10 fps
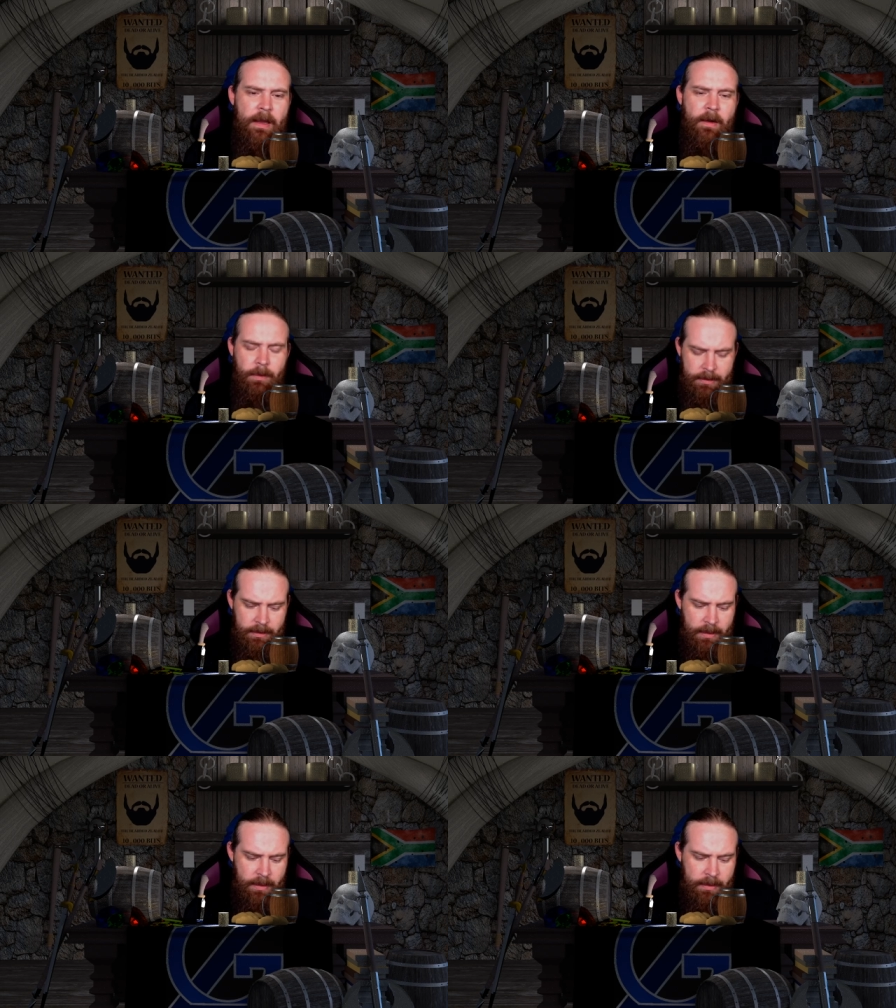What
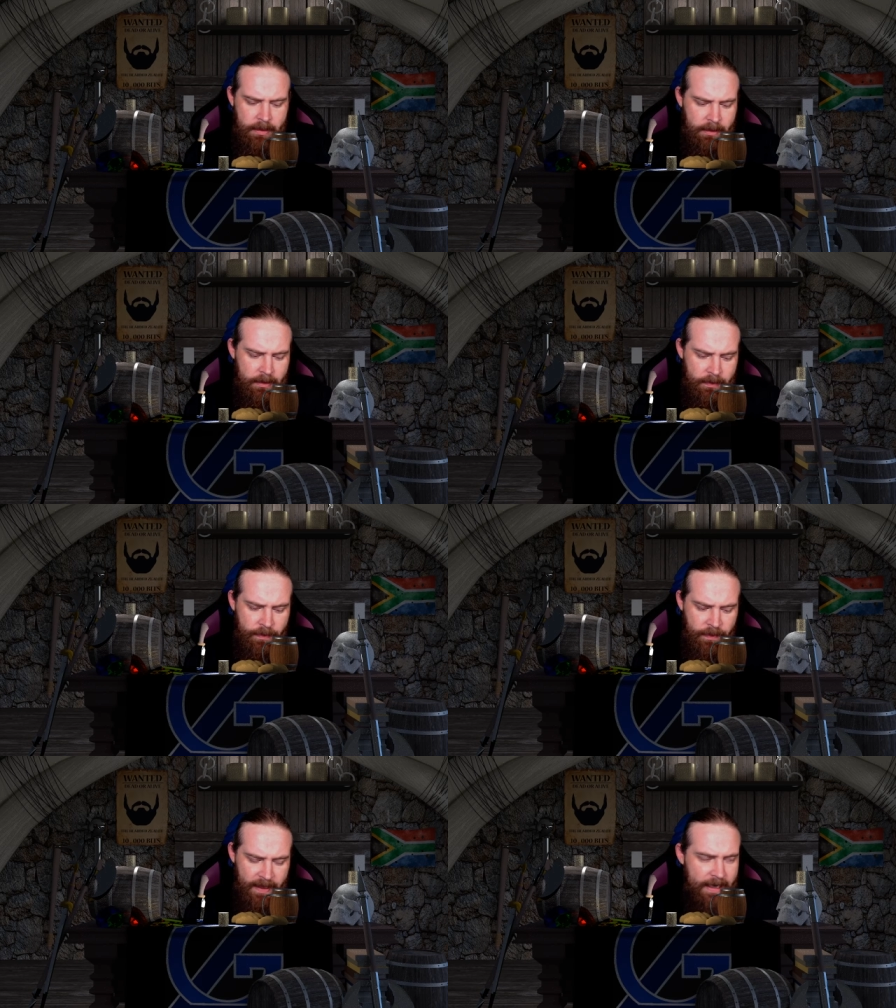And uh,
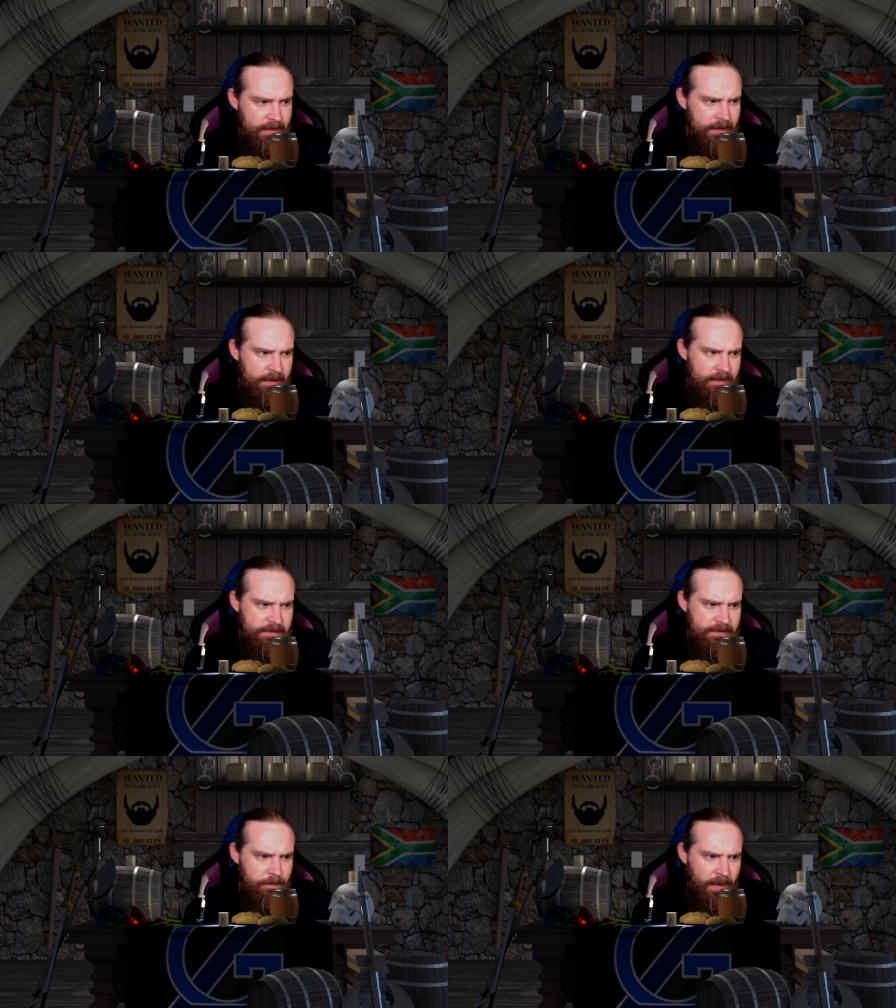that
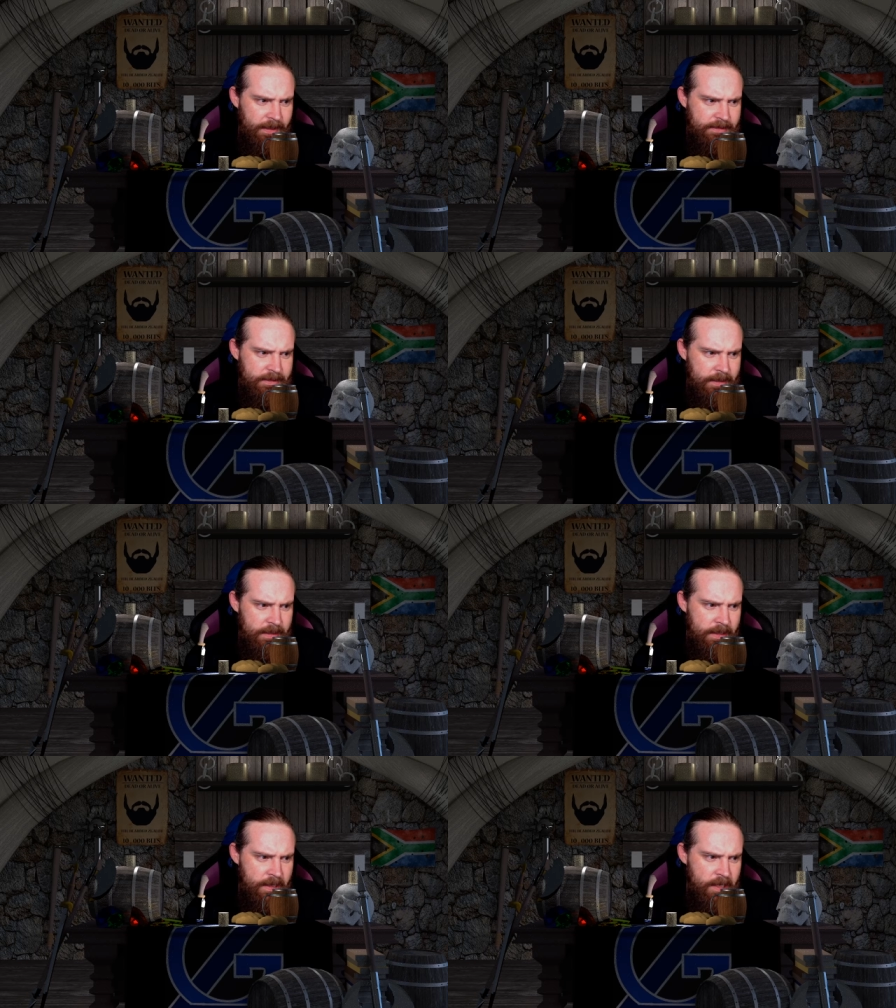is
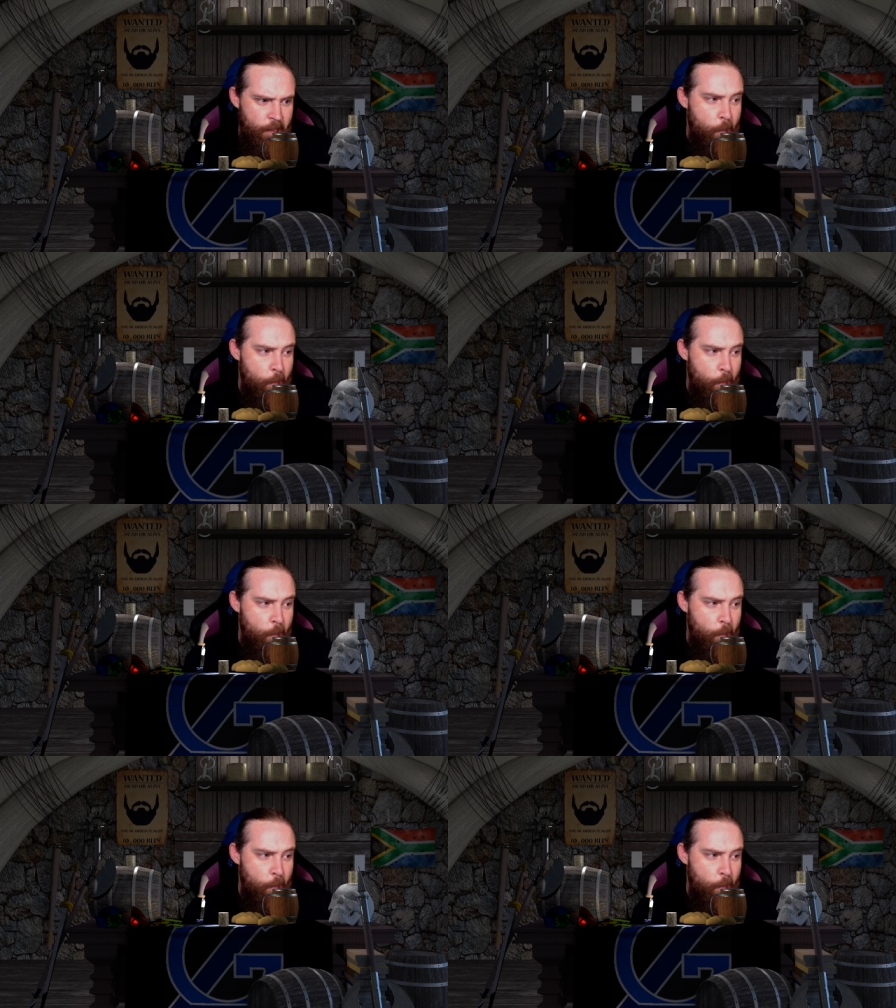basically